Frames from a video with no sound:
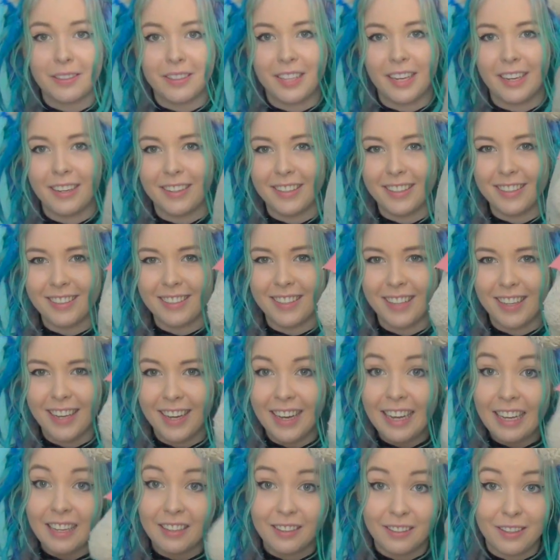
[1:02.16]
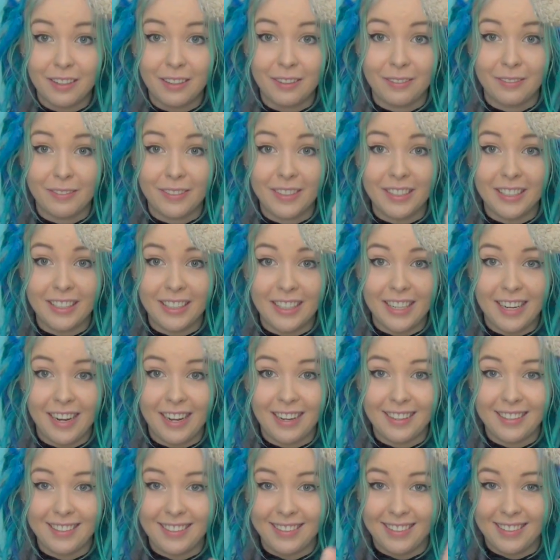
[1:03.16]
so he's he's got a really
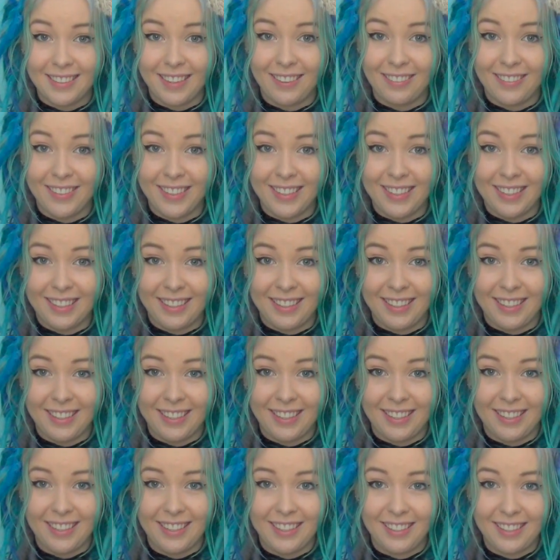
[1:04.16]
nice stomach like